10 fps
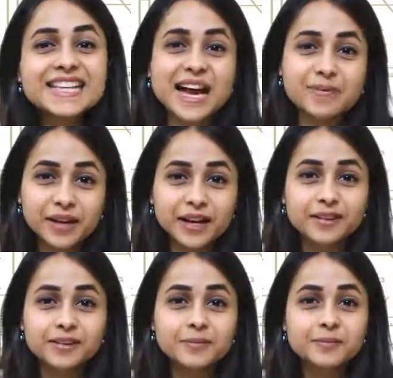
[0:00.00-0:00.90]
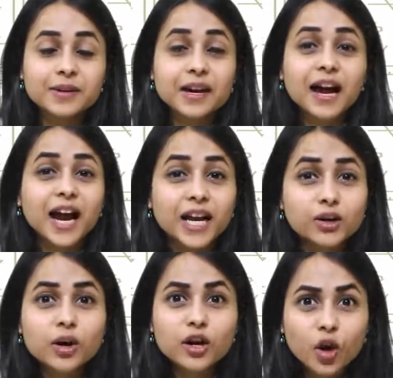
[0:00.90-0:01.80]
I'm Nehal. I
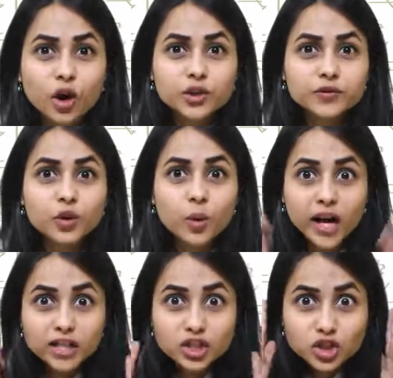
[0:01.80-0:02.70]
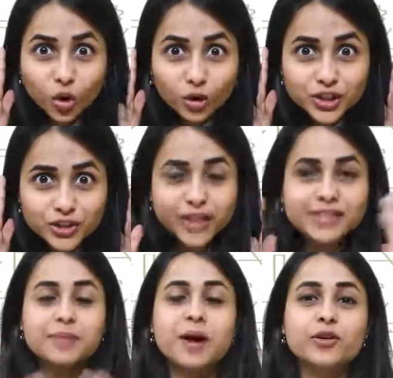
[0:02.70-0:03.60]
know a lot of you are so
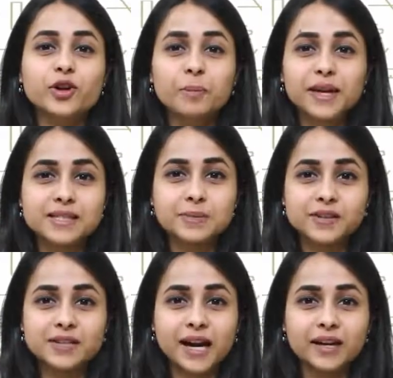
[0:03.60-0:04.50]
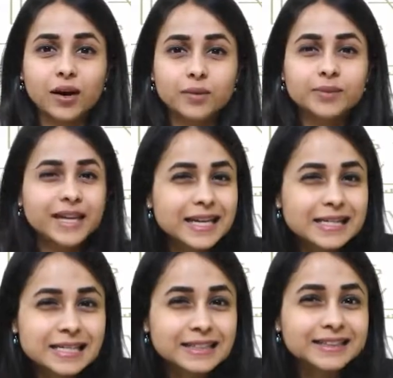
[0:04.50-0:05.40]
stressed about your placements right now,
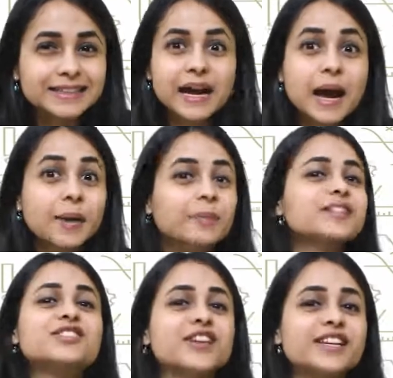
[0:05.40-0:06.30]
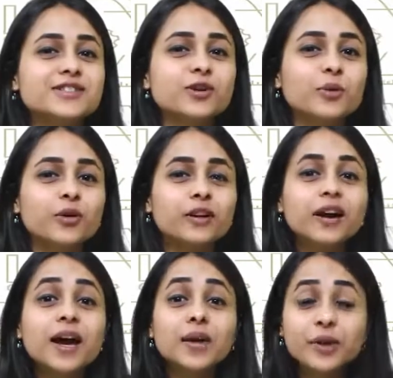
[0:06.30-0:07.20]
isn't it? But stress no more,
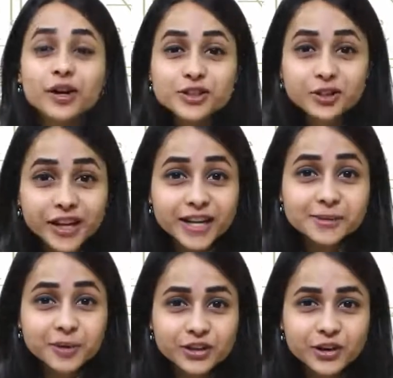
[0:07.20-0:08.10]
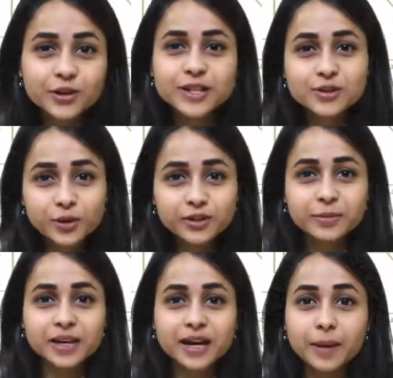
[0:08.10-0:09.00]
because today's video is going to
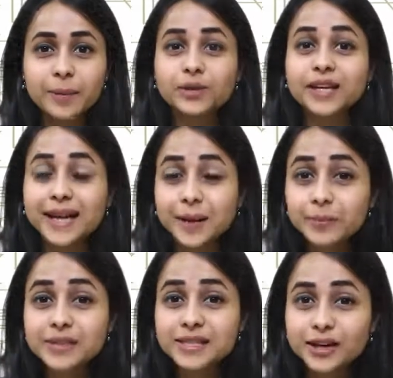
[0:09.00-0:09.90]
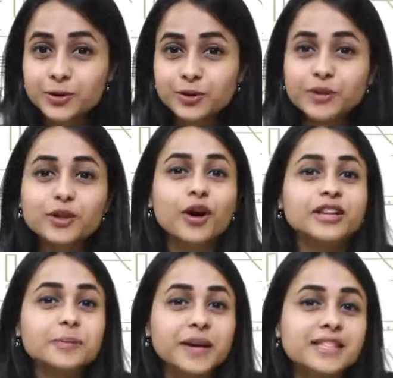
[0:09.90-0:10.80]
be about the campus recruitment or
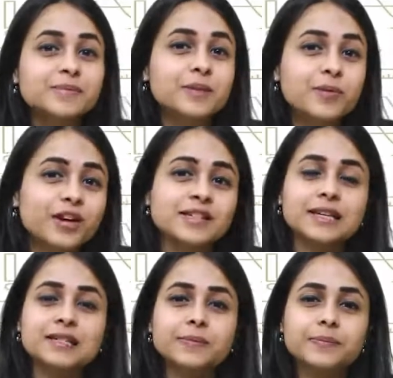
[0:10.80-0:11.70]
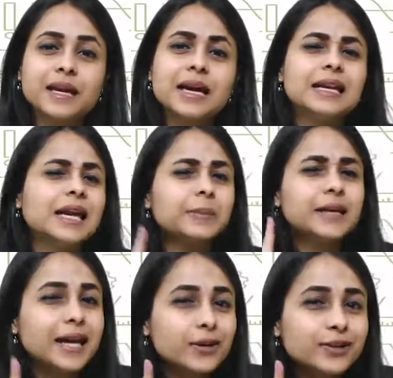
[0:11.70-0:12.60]
the placement process. Let me
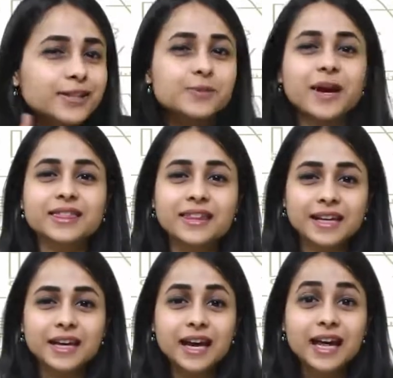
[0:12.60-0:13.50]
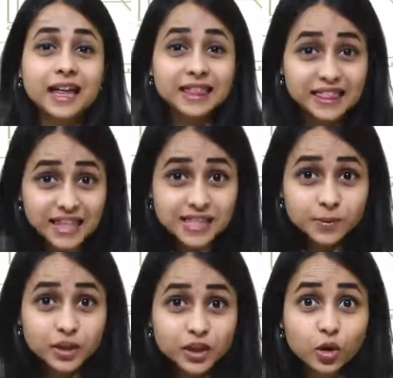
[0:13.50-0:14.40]
tell you this one thing. This
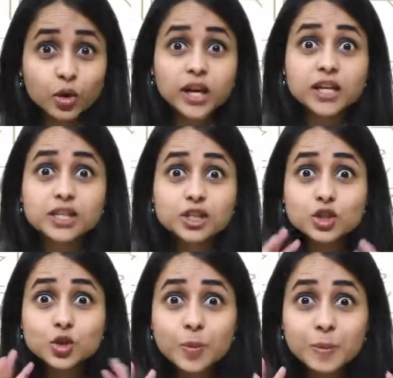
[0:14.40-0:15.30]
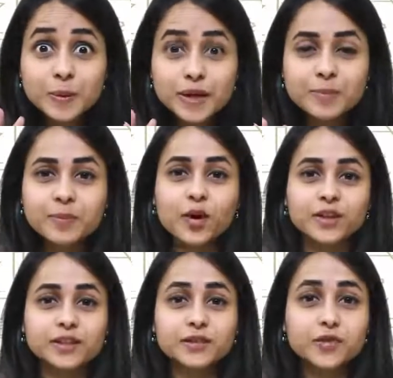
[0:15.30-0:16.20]
video is super
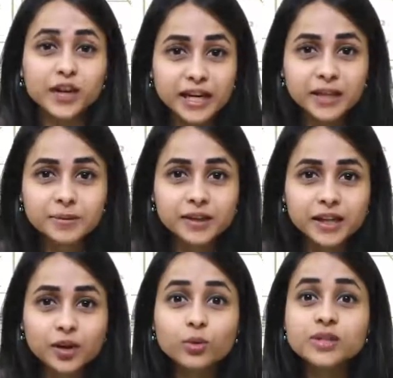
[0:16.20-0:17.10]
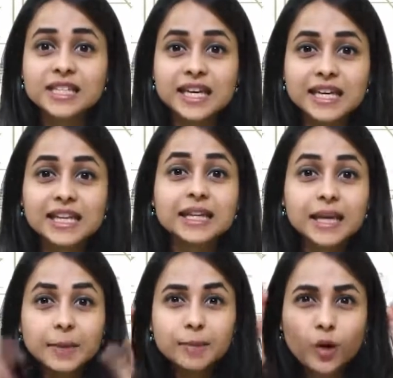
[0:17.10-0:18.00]
important for anybody who's taking
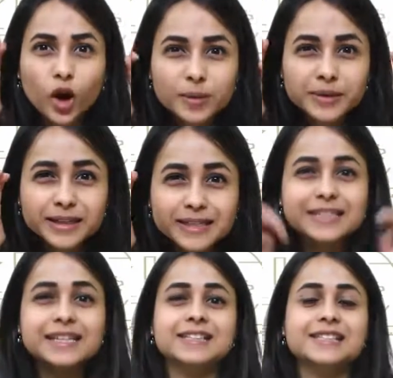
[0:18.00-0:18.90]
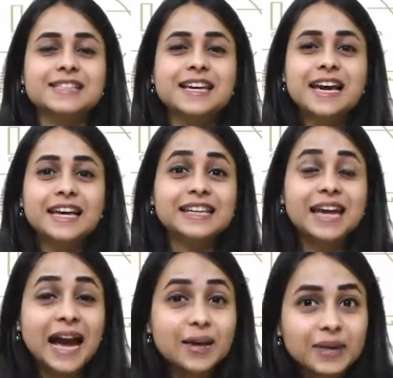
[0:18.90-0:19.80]
the employability tests, the
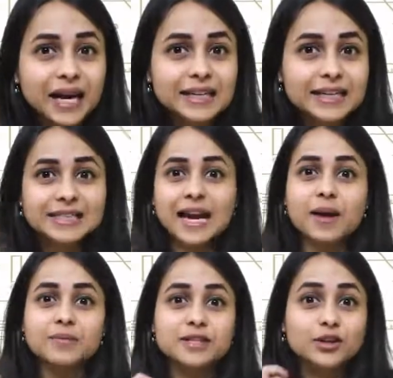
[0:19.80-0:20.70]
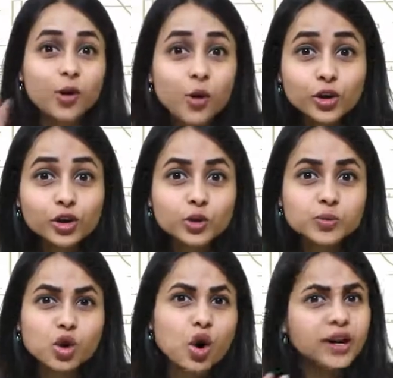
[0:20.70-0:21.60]
AMCAT exams, the
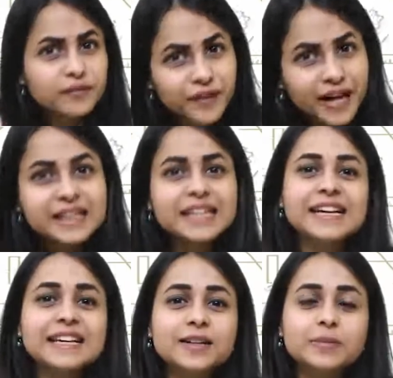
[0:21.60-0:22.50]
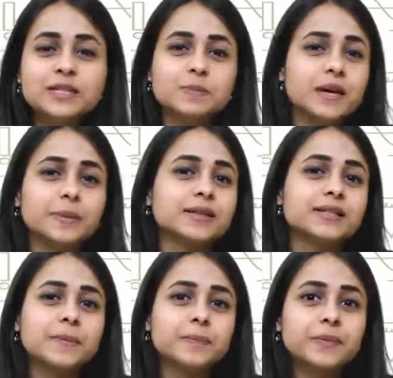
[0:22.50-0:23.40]
Co-Cubes, or in fact the e-litmus
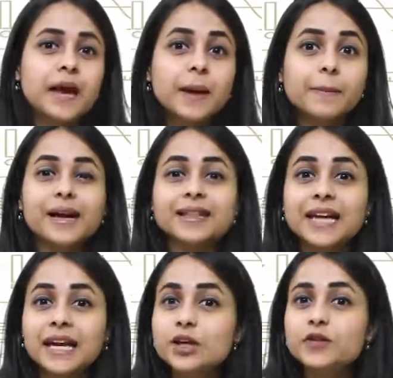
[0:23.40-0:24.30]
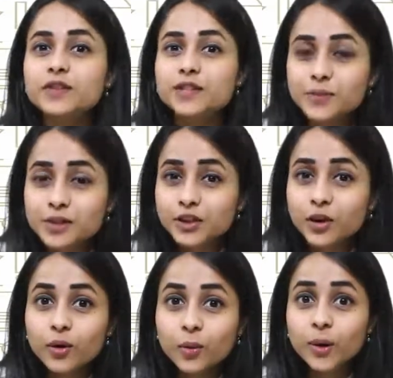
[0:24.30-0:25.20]
papers. By the end of this
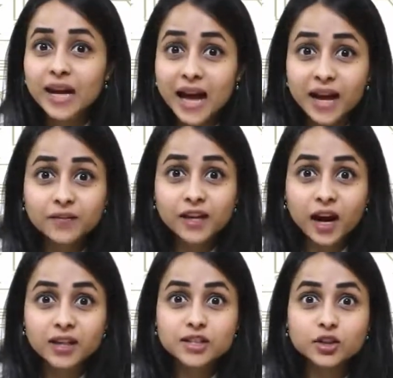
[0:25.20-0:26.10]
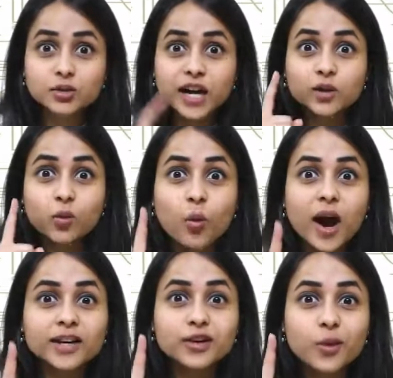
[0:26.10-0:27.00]
video, we'll have the answer to that
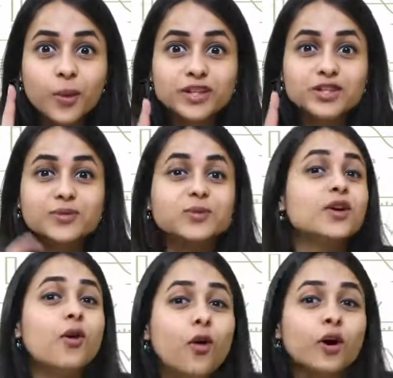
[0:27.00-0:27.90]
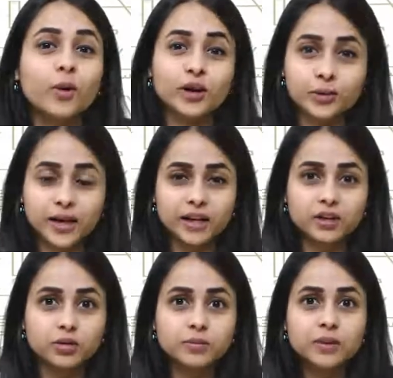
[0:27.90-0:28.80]
one question we all want to get
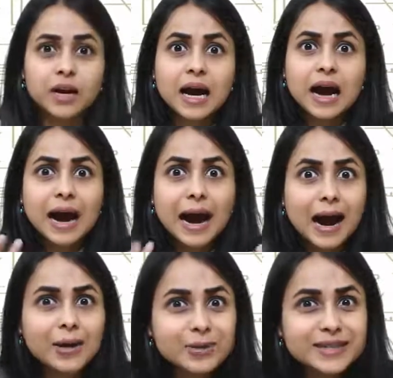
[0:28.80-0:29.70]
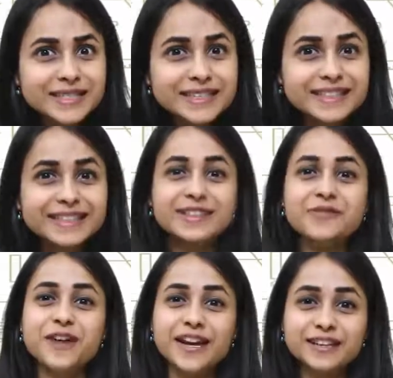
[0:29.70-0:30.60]
to. How is it that the
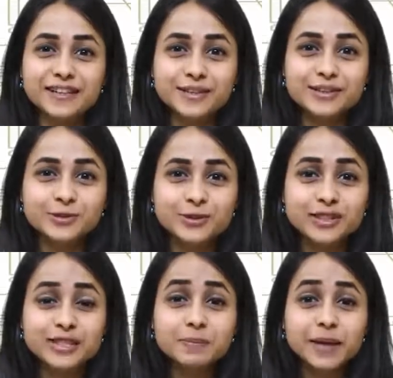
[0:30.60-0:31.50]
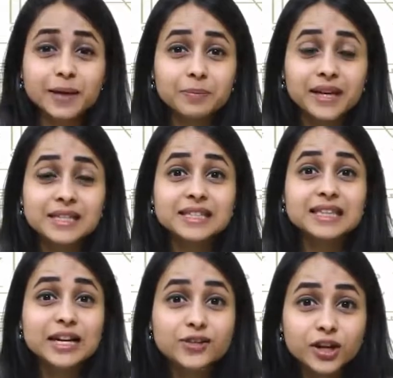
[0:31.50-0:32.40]
final year students get placed in
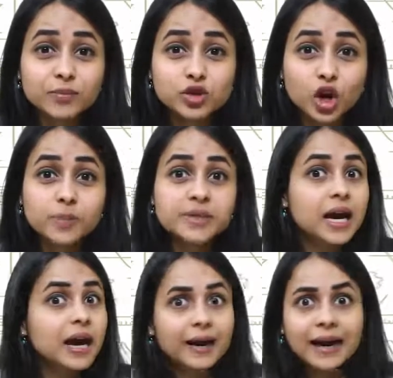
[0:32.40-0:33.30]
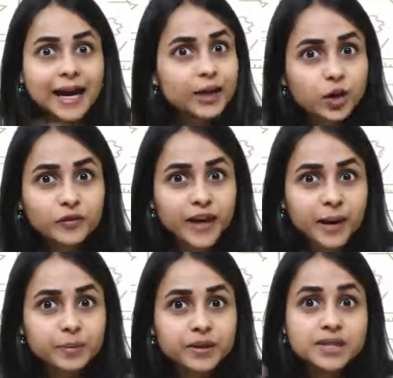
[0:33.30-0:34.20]
their dream jobs right off
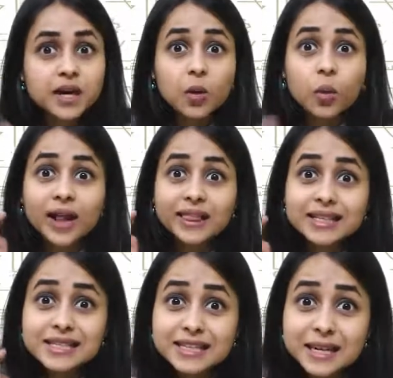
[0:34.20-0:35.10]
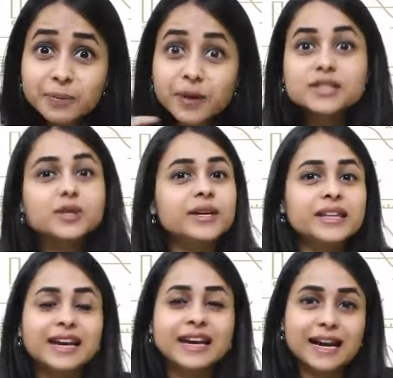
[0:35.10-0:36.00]
campus while they're still pursuing
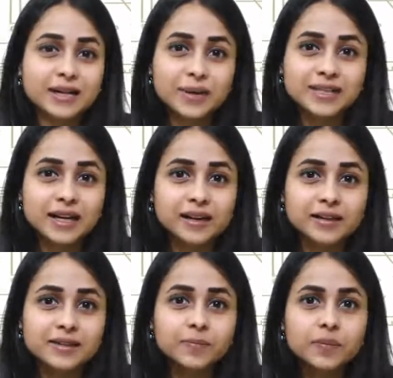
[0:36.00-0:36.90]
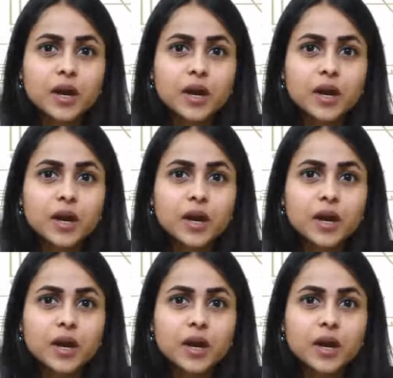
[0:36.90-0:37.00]
their academic studies?